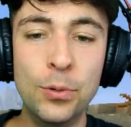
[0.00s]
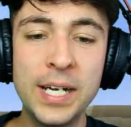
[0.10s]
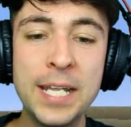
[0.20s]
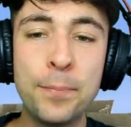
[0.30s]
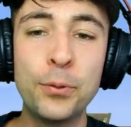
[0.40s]
all
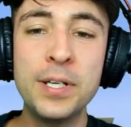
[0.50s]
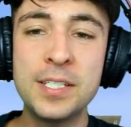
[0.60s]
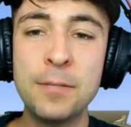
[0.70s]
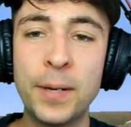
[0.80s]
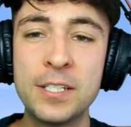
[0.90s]
getting
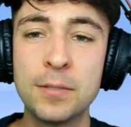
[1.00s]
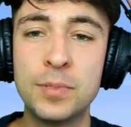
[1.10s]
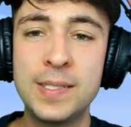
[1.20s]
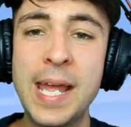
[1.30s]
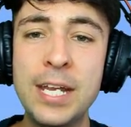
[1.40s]
poisoned by some
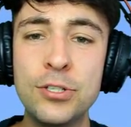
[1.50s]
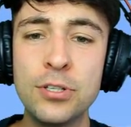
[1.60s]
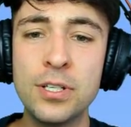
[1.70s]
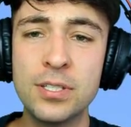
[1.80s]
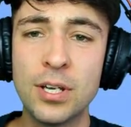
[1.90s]

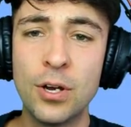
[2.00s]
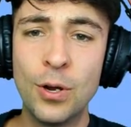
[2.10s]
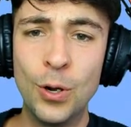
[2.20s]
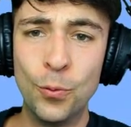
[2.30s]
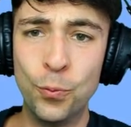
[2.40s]
dangerous,
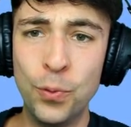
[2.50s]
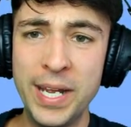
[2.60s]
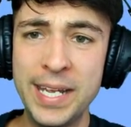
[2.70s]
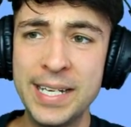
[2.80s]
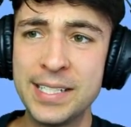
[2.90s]

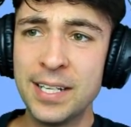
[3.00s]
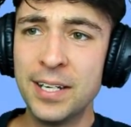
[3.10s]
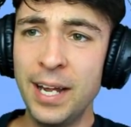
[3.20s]
weird,